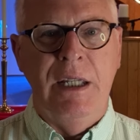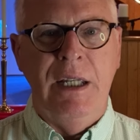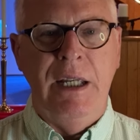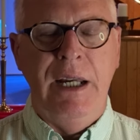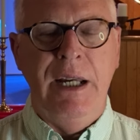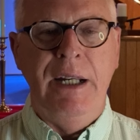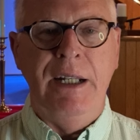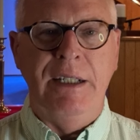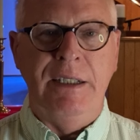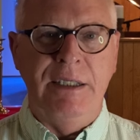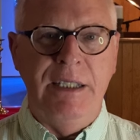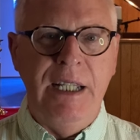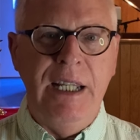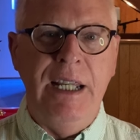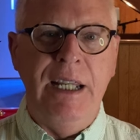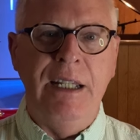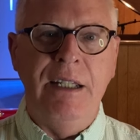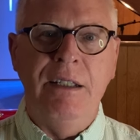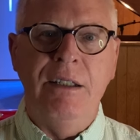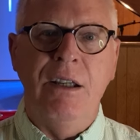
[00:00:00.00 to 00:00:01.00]
And
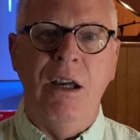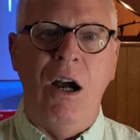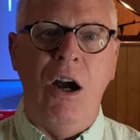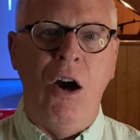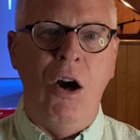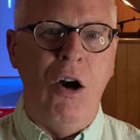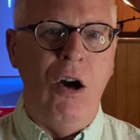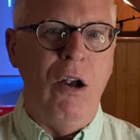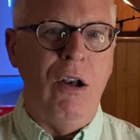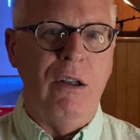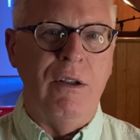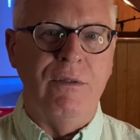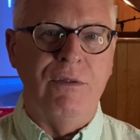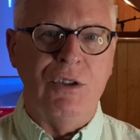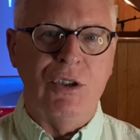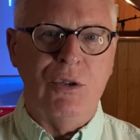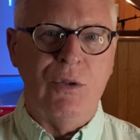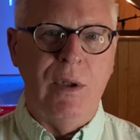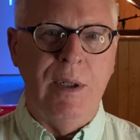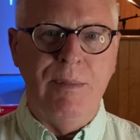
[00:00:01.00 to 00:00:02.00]
indeed, all of
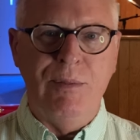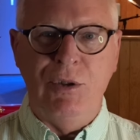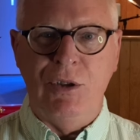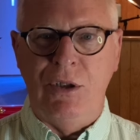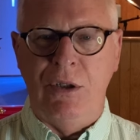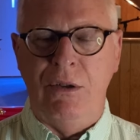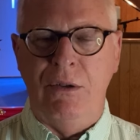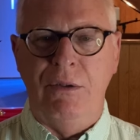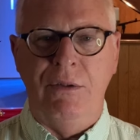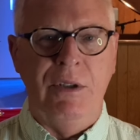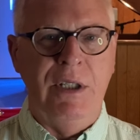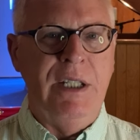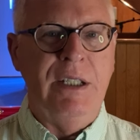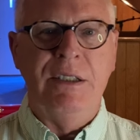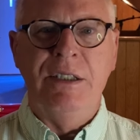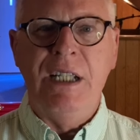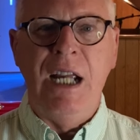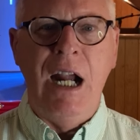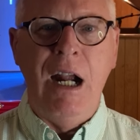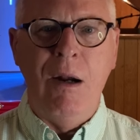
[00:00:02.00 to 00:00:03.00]
Scripture, the
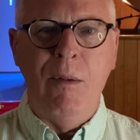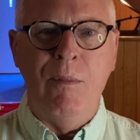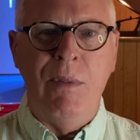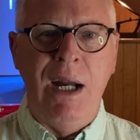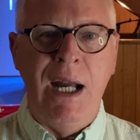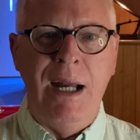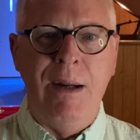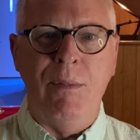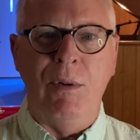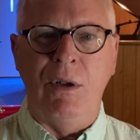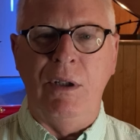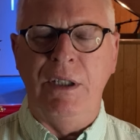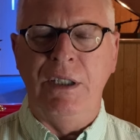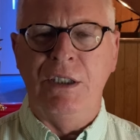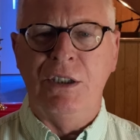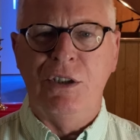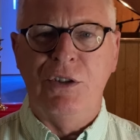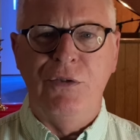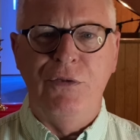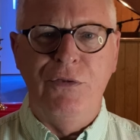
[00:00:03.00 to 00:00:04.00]
entire Bible,
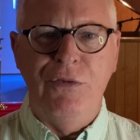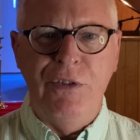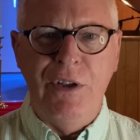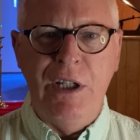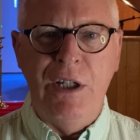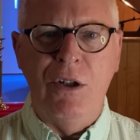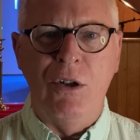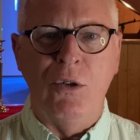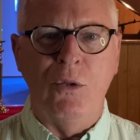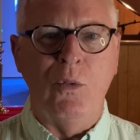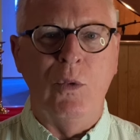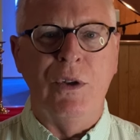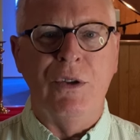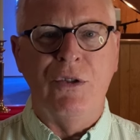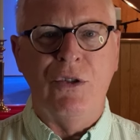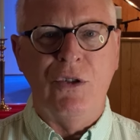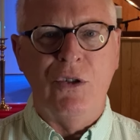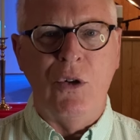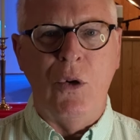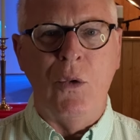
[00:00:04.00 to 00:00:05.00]
is filled with
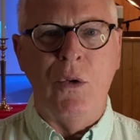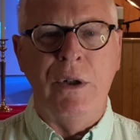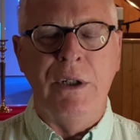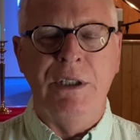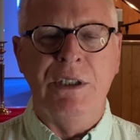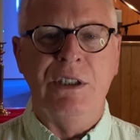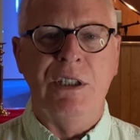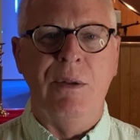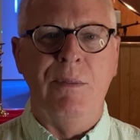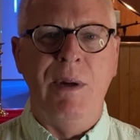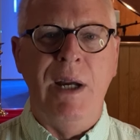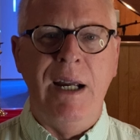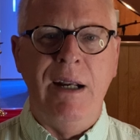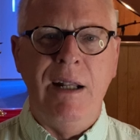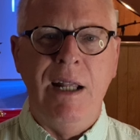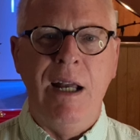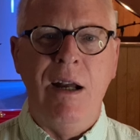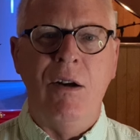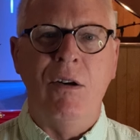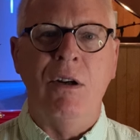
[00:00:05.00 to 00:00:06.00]
stories about
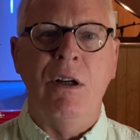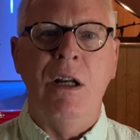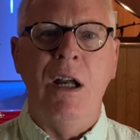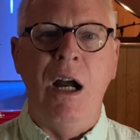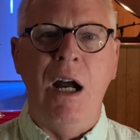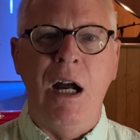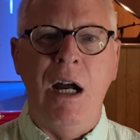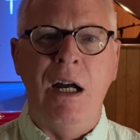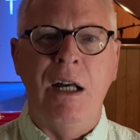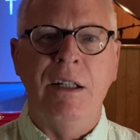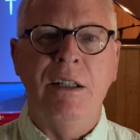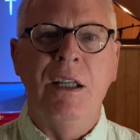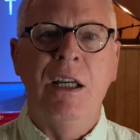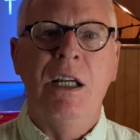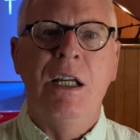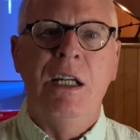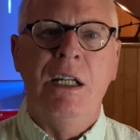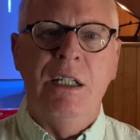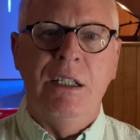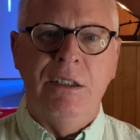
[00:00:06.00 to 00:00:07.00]
how God
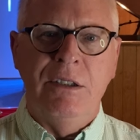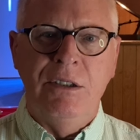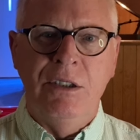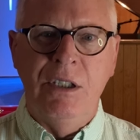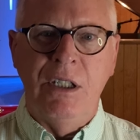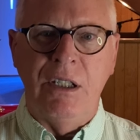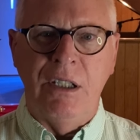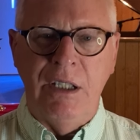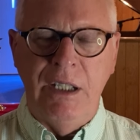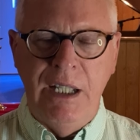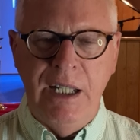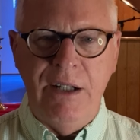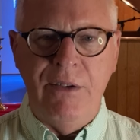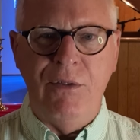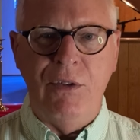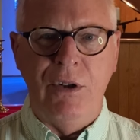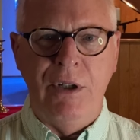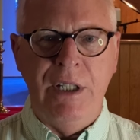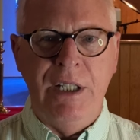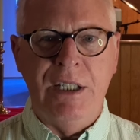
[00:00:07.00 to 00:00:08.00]

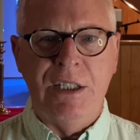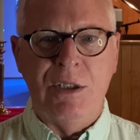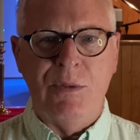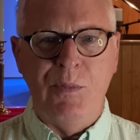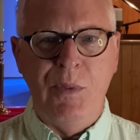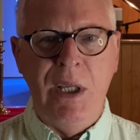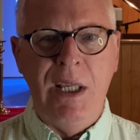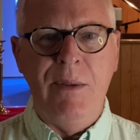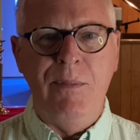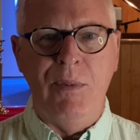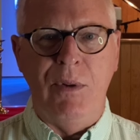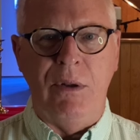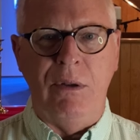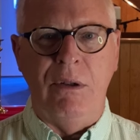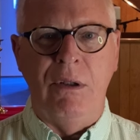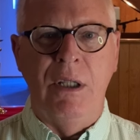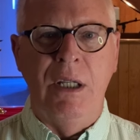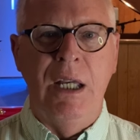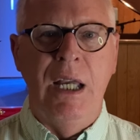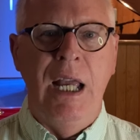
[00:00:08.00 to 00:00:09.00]
delivered His
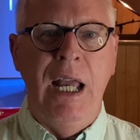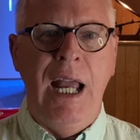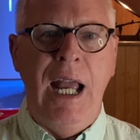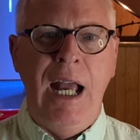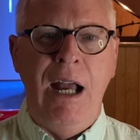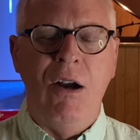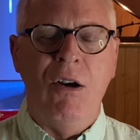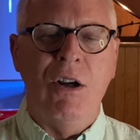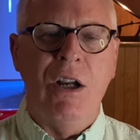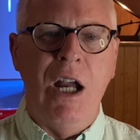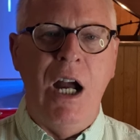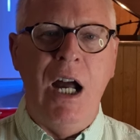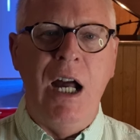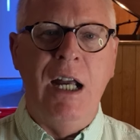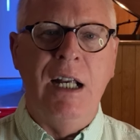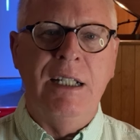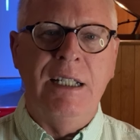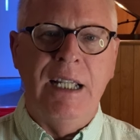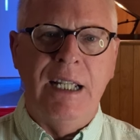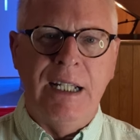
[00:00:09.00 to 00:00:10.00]
people, how
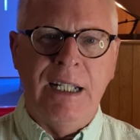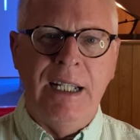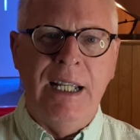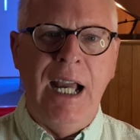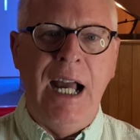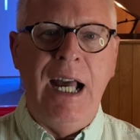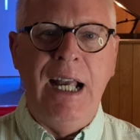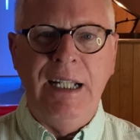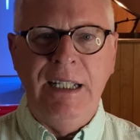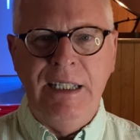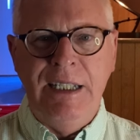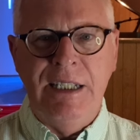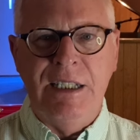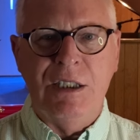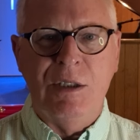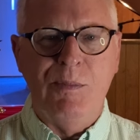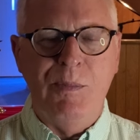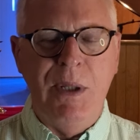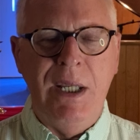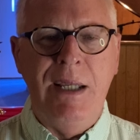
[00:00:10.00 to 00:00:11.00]
God got
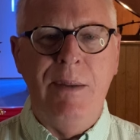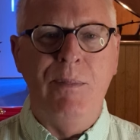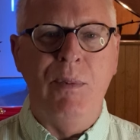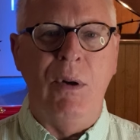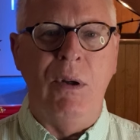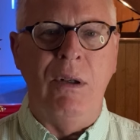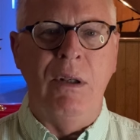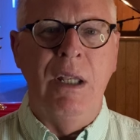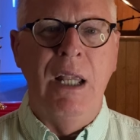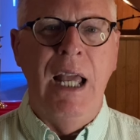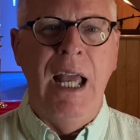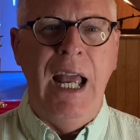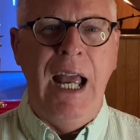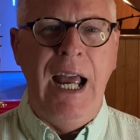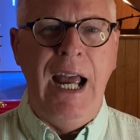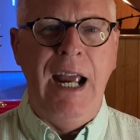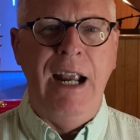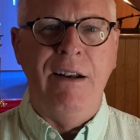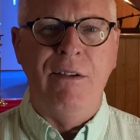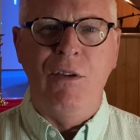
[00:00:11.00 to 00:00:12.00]
His people
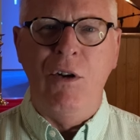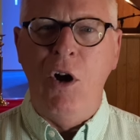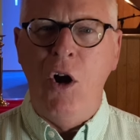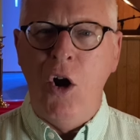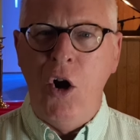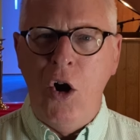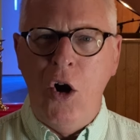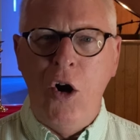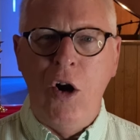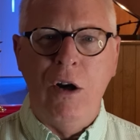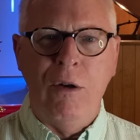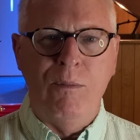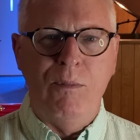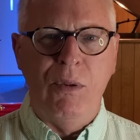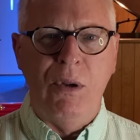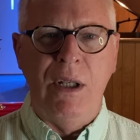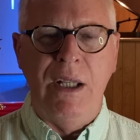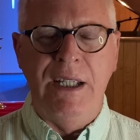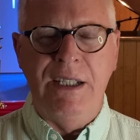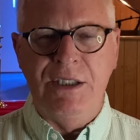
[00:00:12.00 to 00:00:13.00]
out of hard
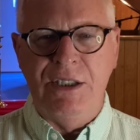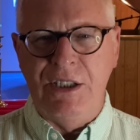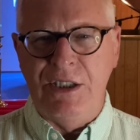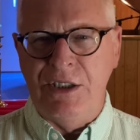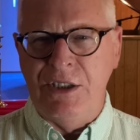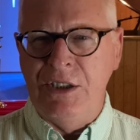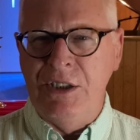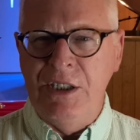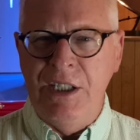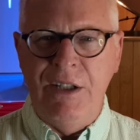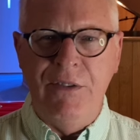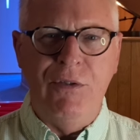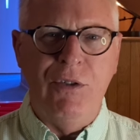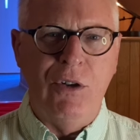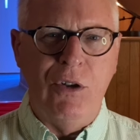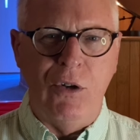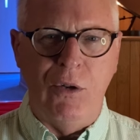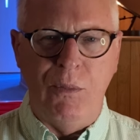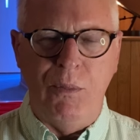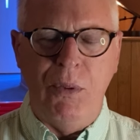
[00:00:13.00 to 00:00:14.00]
places,
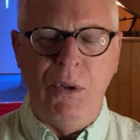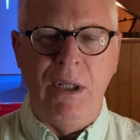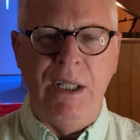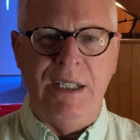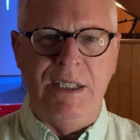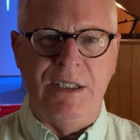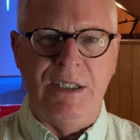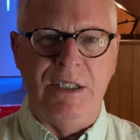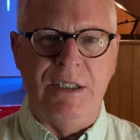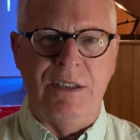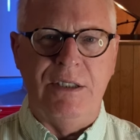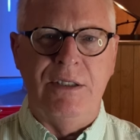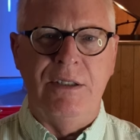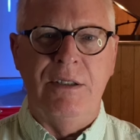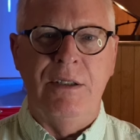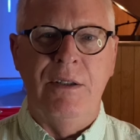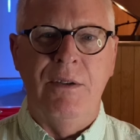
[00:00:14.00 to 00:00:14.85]
difficult places.